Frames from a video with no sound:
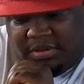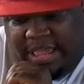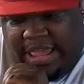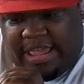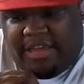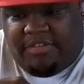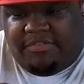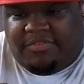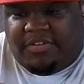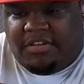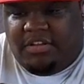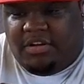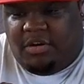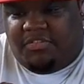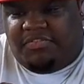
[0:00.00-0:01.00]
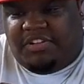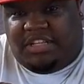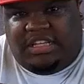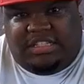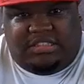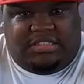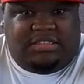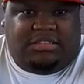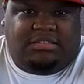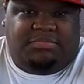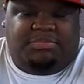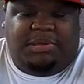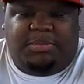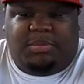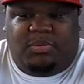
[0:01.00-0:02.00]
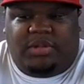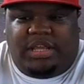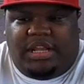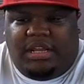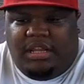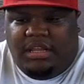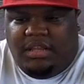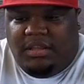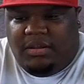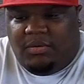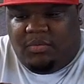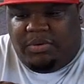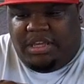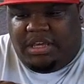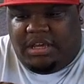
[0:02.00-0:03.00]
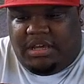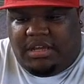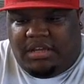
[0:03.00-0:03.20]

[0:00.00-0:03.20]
have, you know, affiliates and people that we